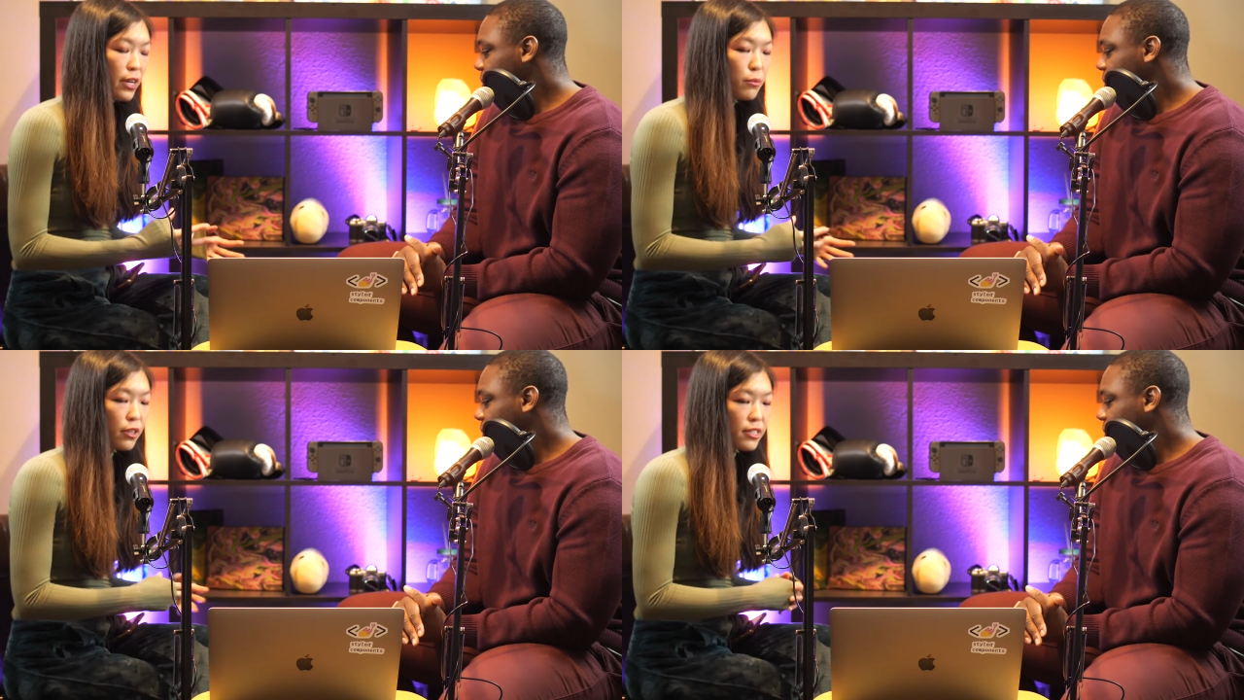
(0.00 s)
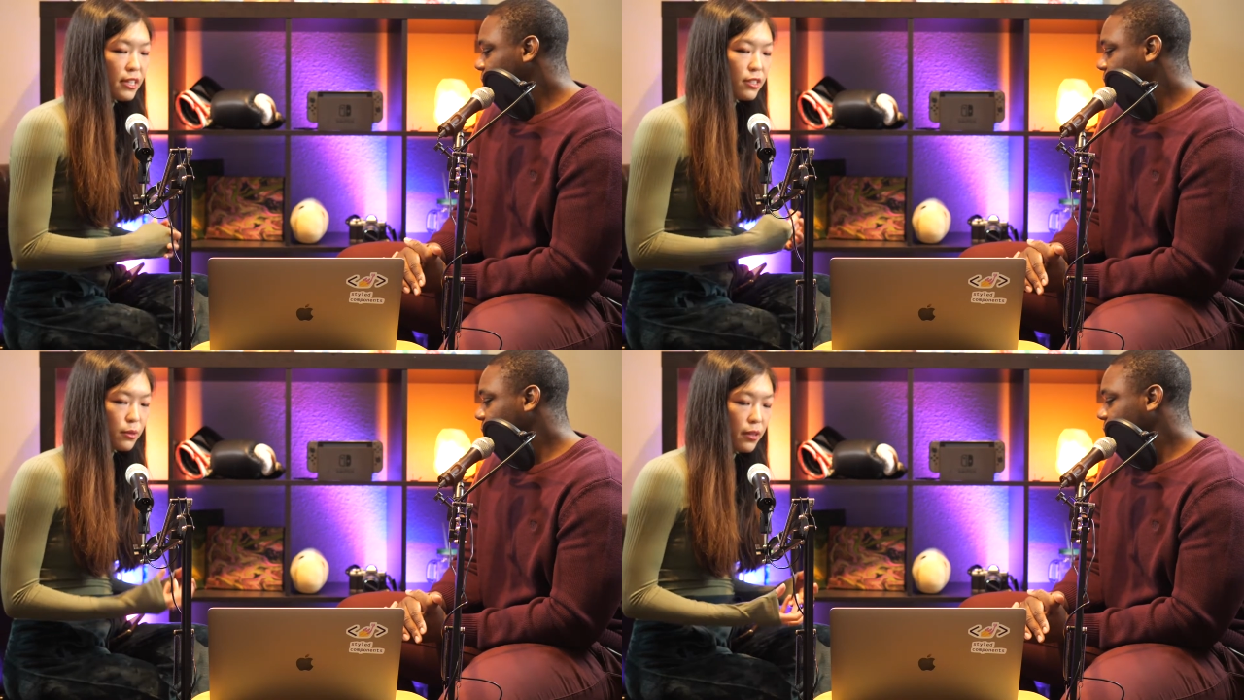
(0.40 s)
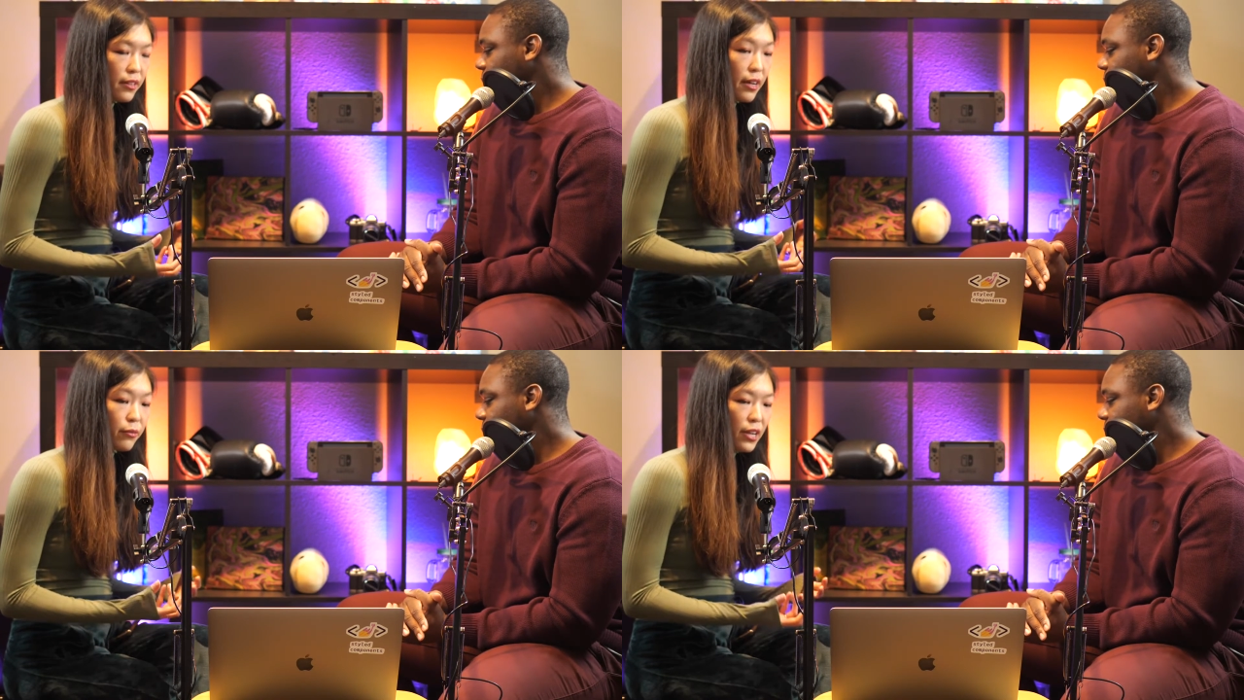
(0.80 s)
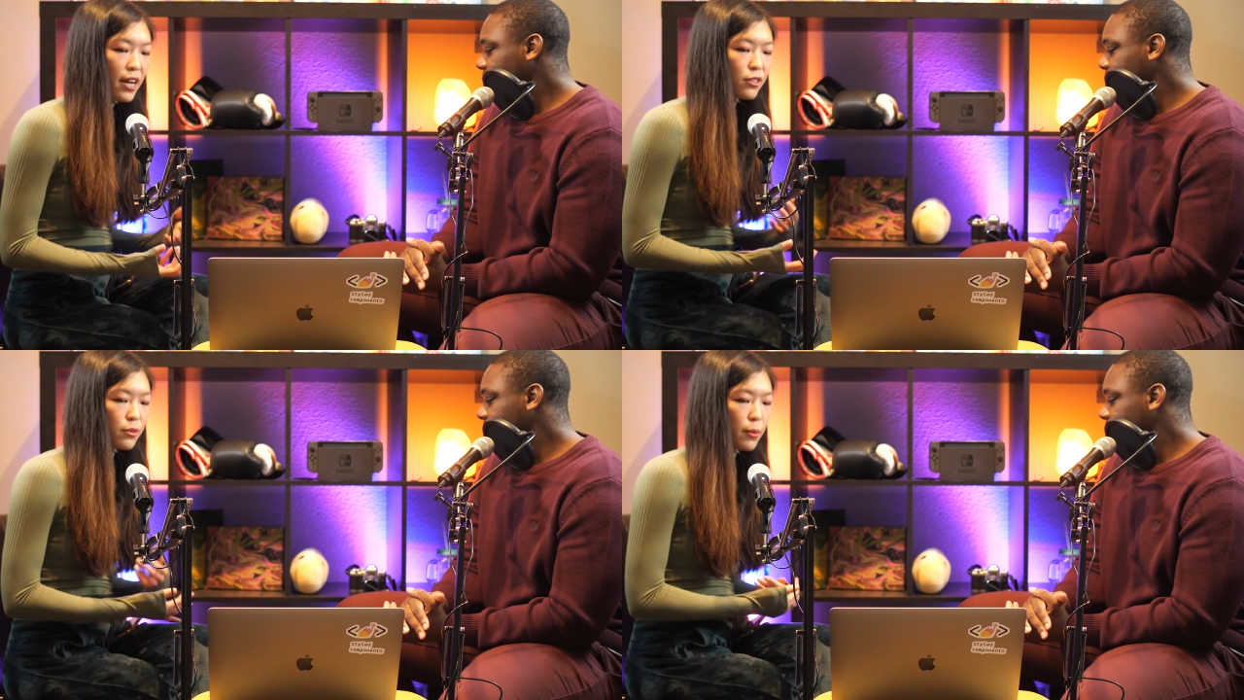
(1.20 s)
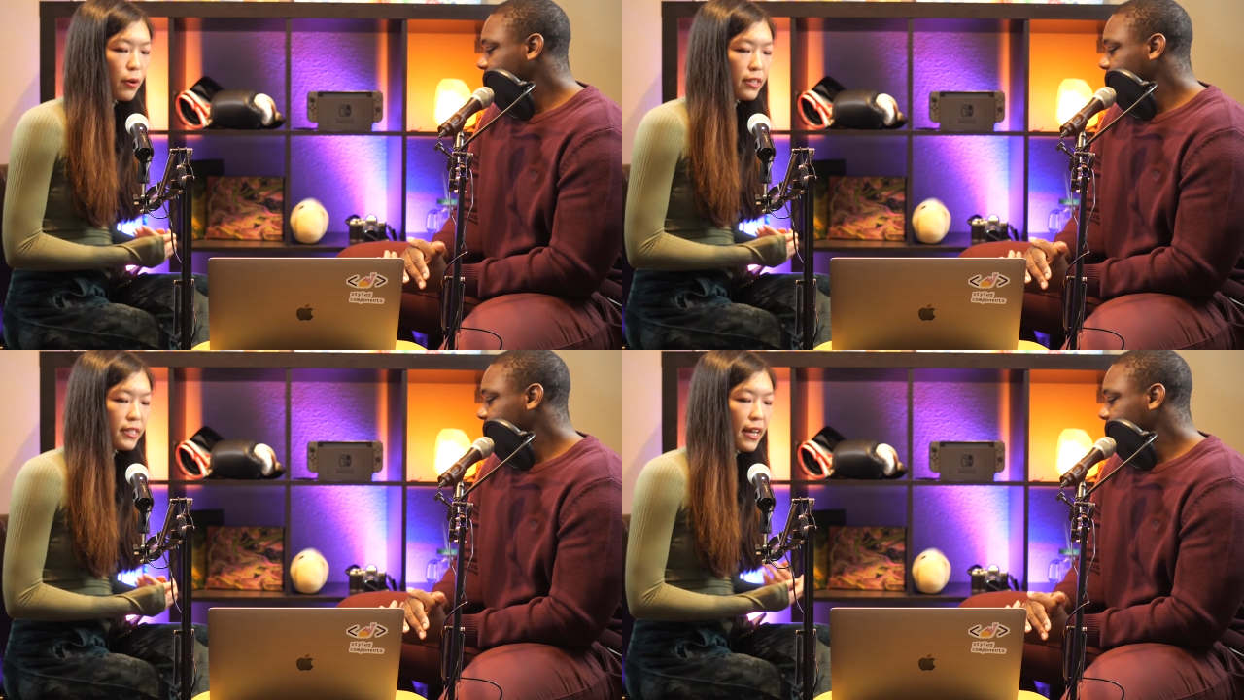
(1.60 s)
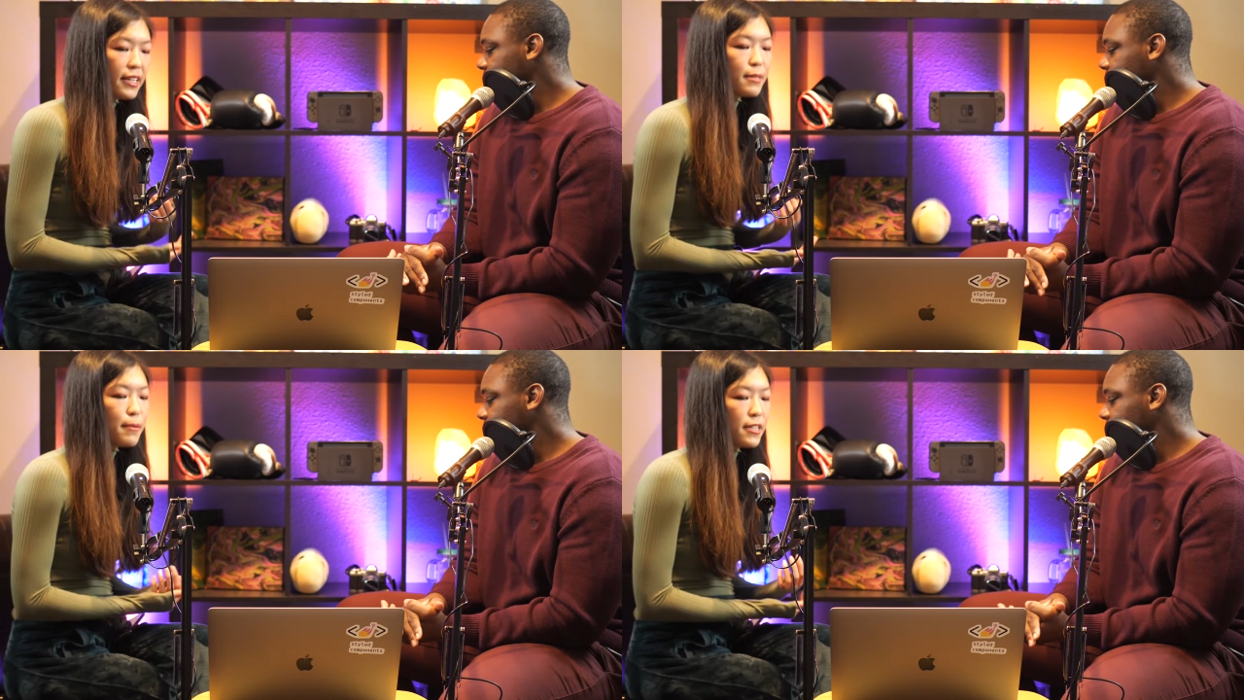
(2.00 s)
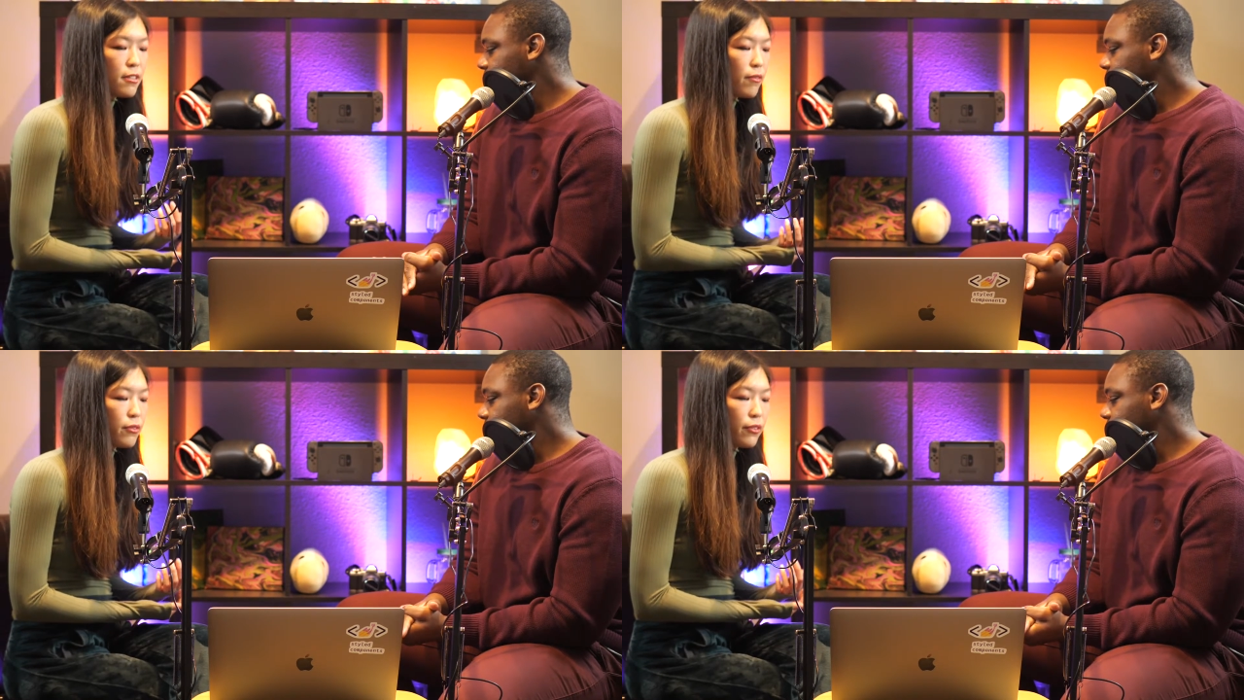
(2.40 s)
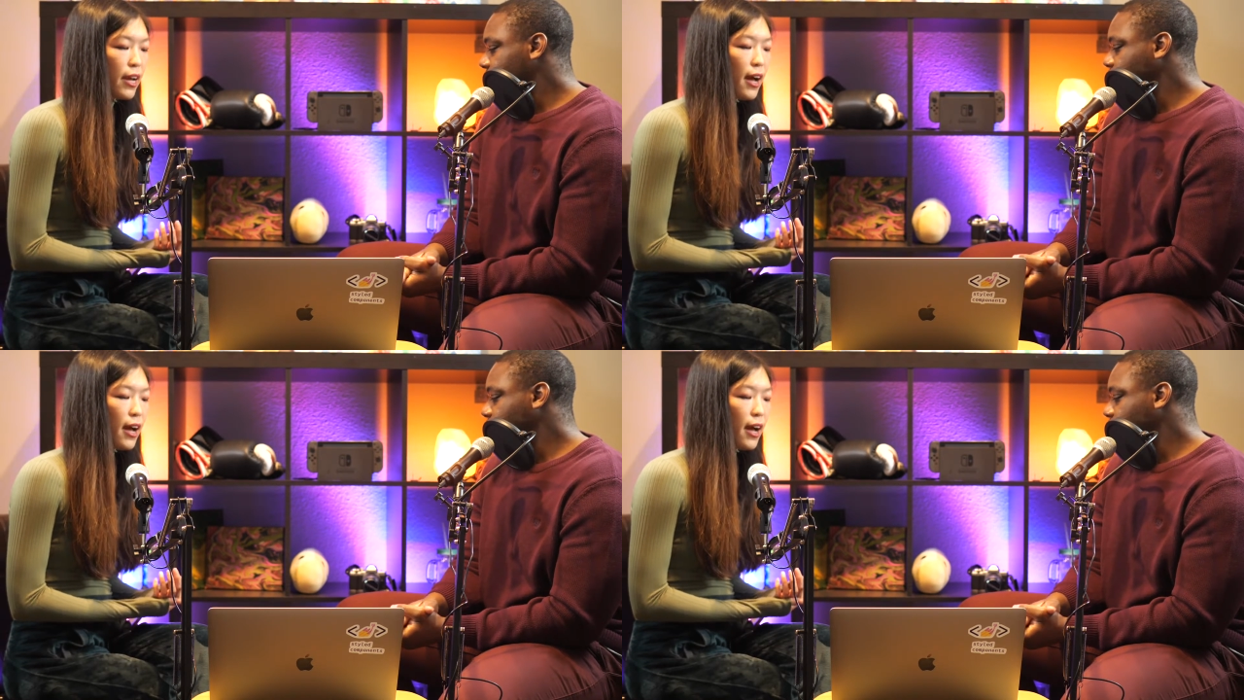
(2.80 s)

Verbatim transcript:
Speaker 1: really you're like a, a React no, fanatic. I,